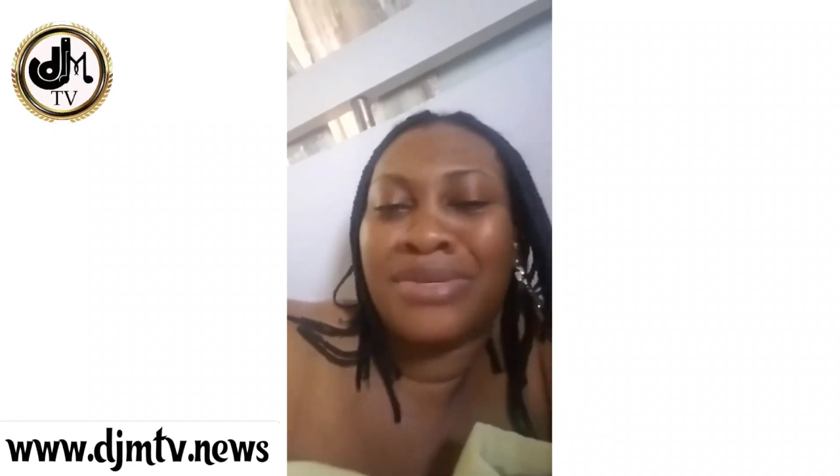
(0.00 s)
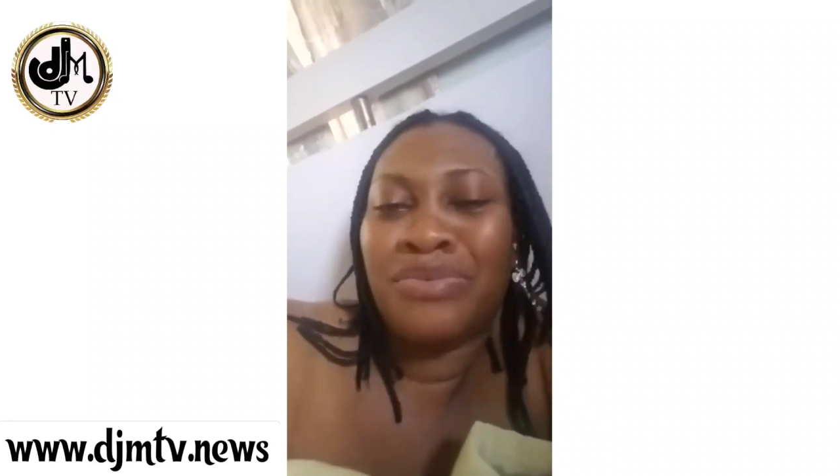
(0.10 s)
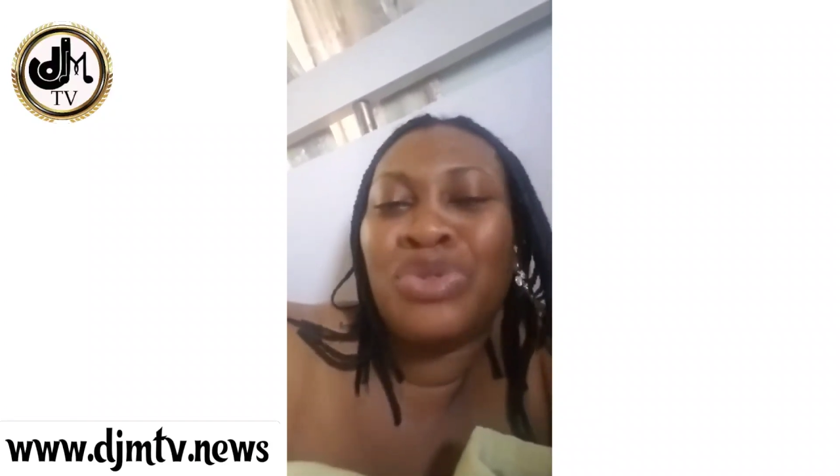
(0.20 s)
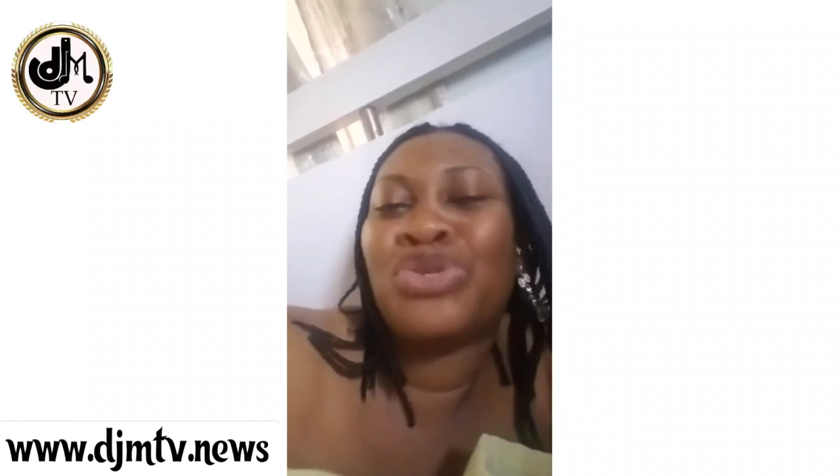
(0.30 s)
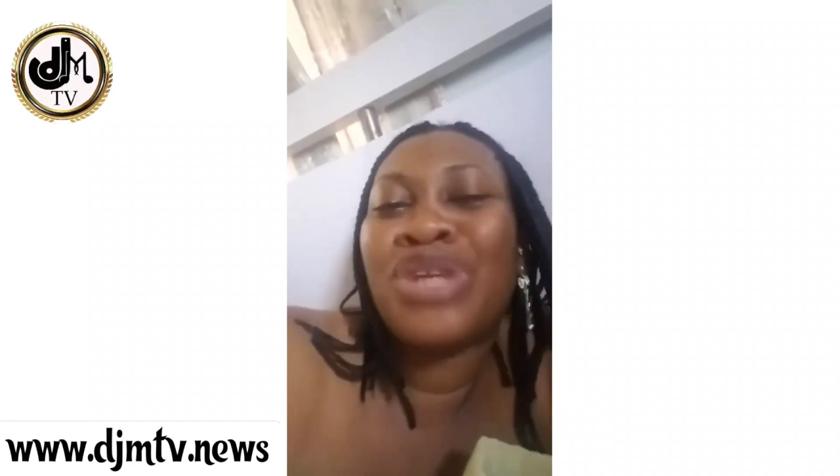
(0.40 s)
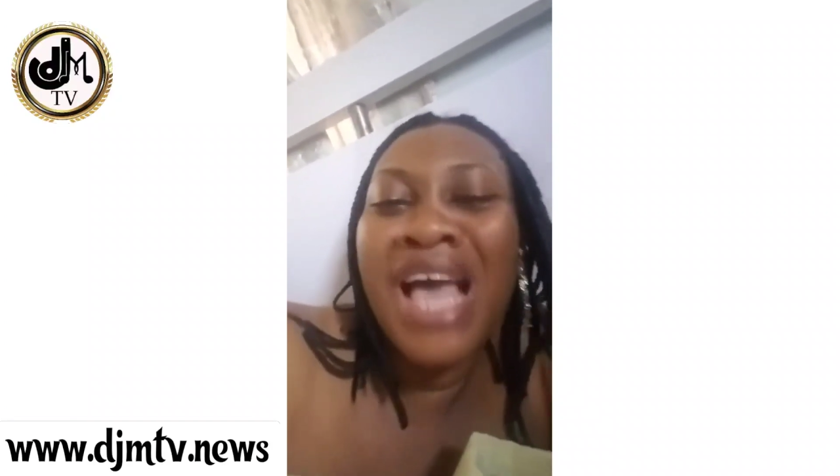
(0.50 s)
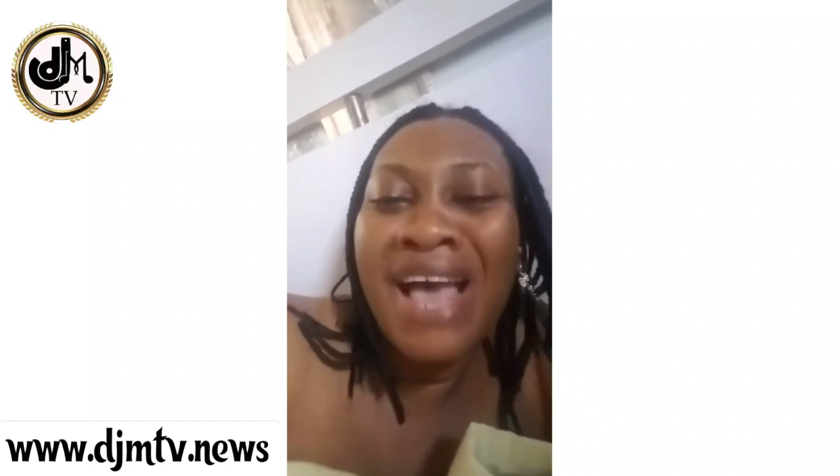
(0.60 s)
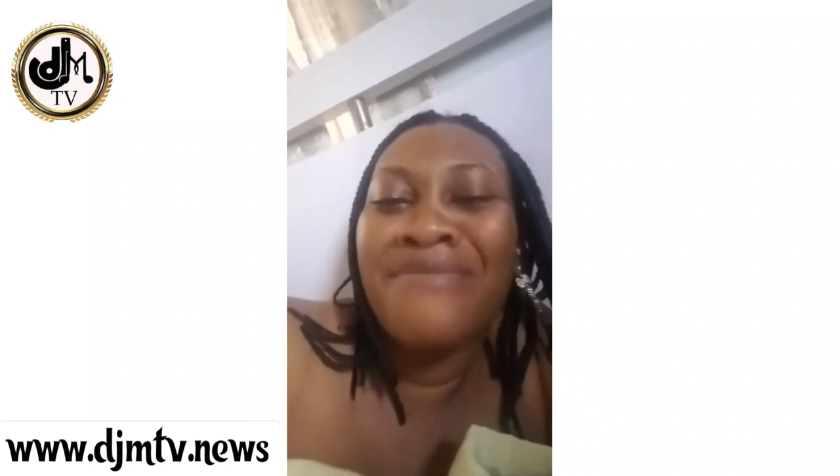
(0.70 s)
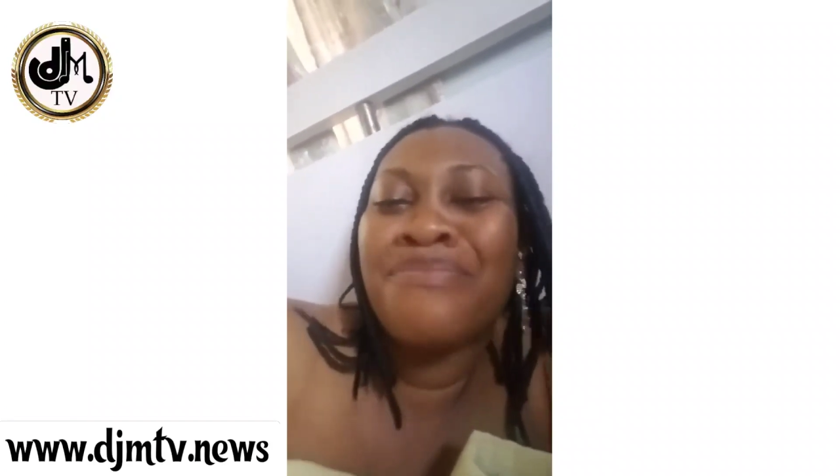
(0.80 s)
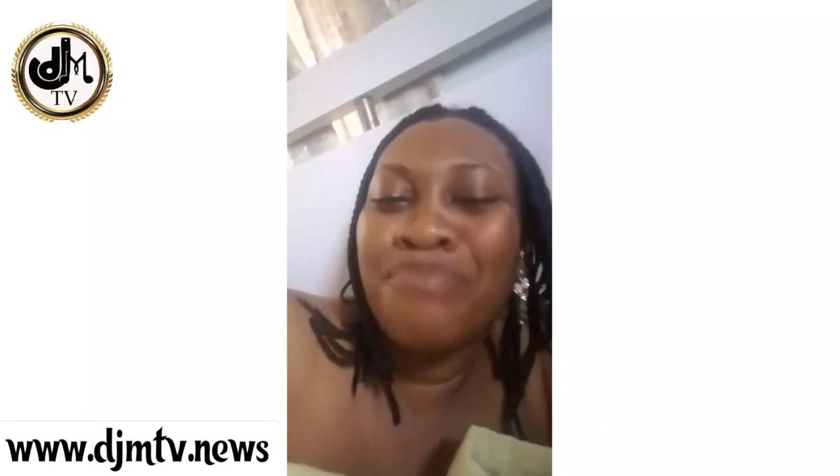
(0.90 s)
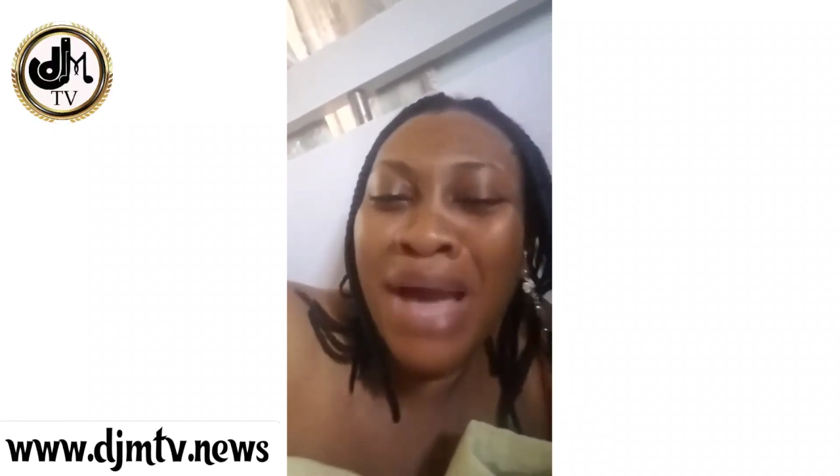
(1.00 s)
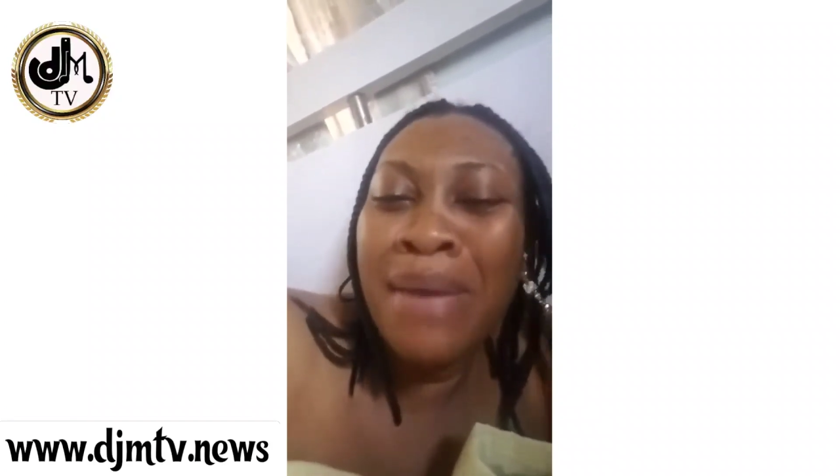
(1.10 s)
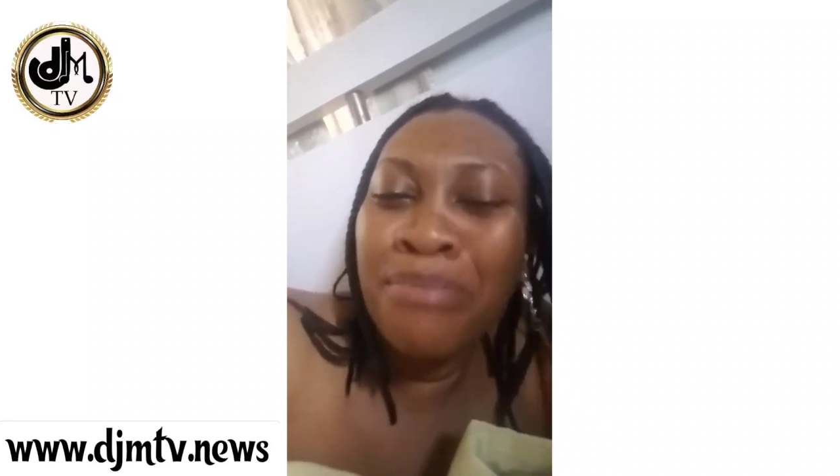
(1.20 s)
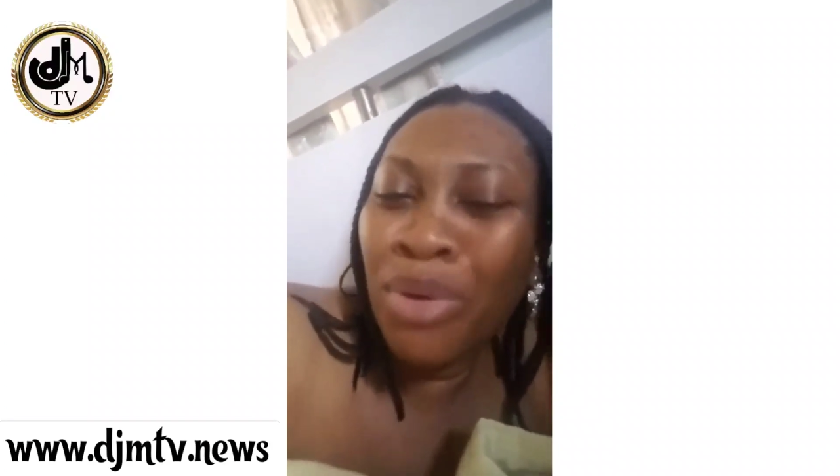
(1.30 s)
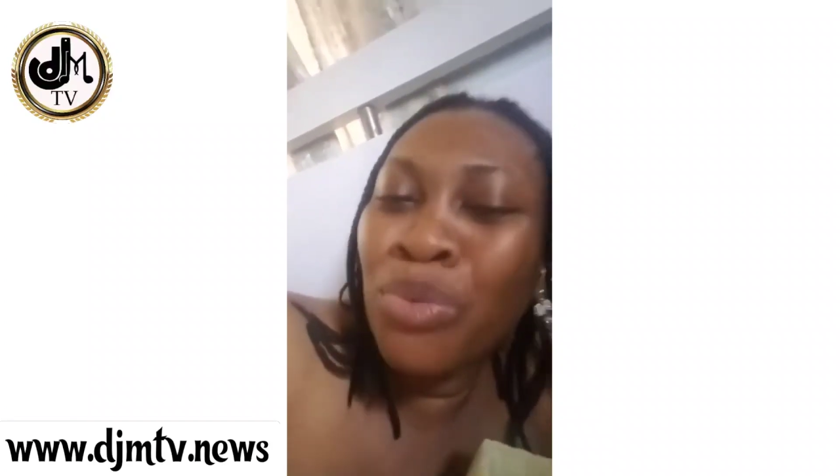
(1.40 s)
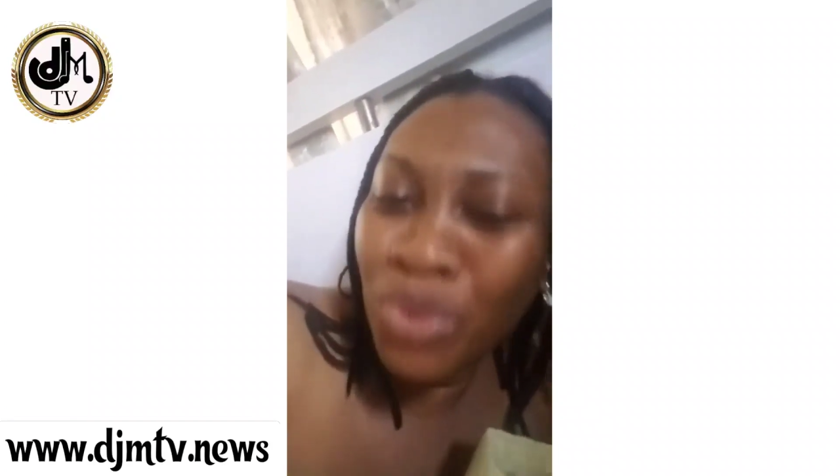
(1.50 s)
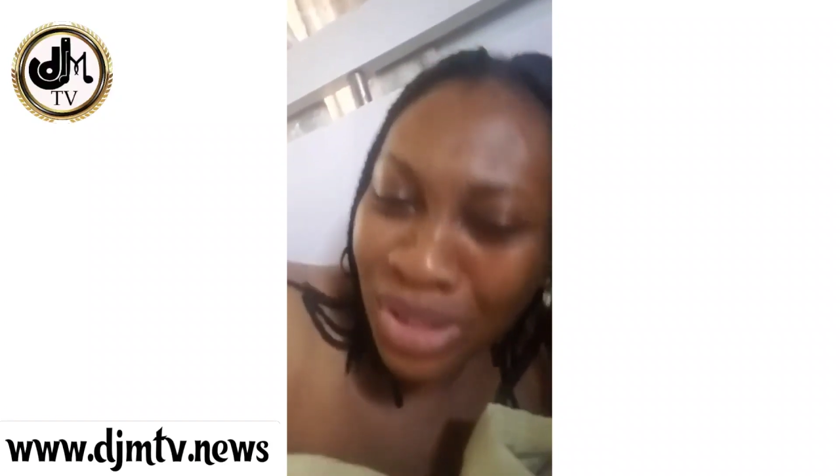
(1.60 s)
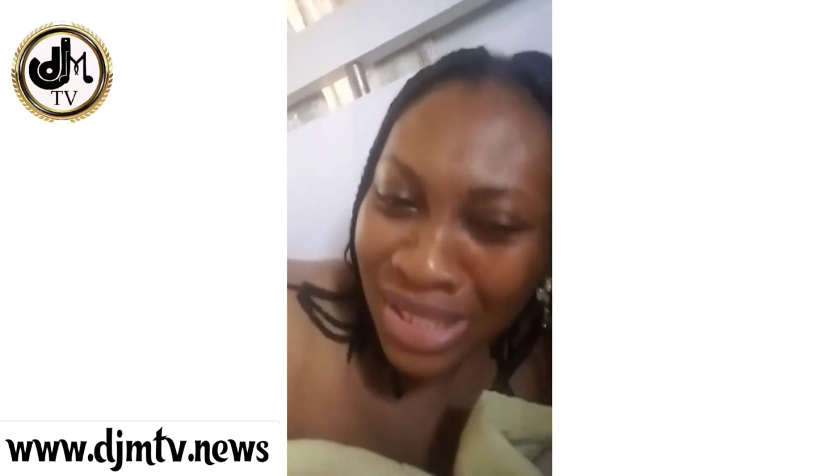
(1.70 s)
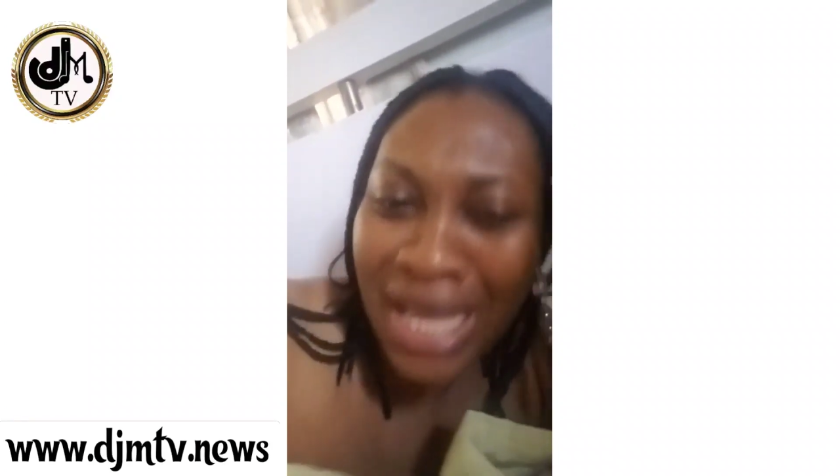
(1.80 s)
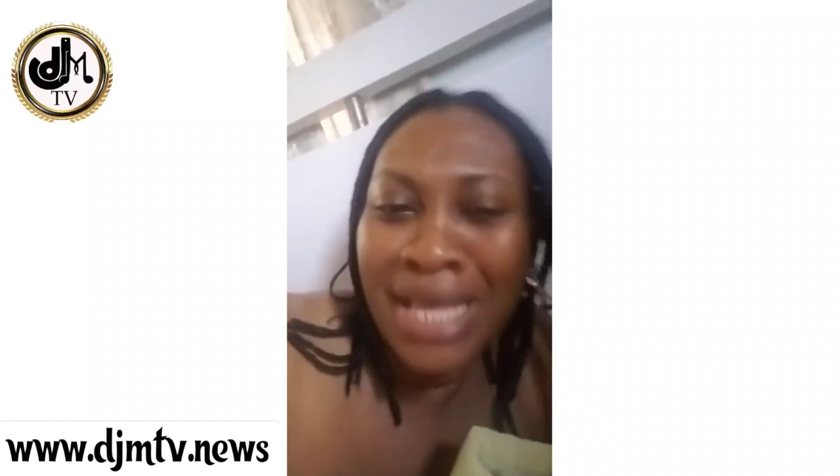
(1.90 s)
We should have pipe-borne
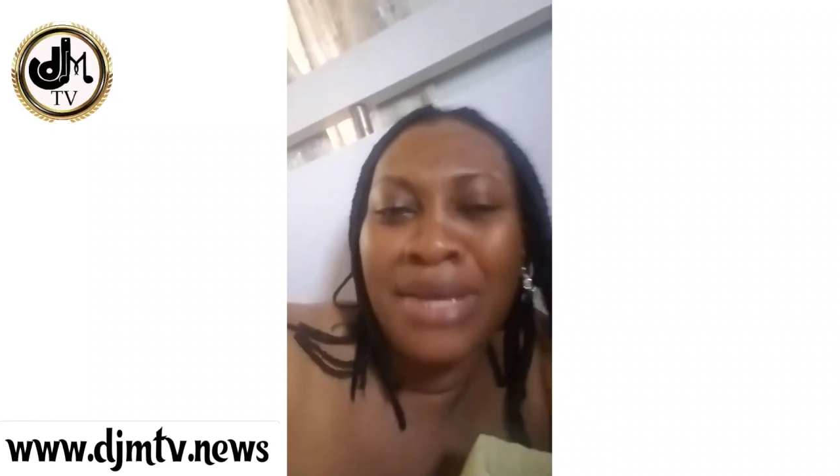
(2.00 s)
water.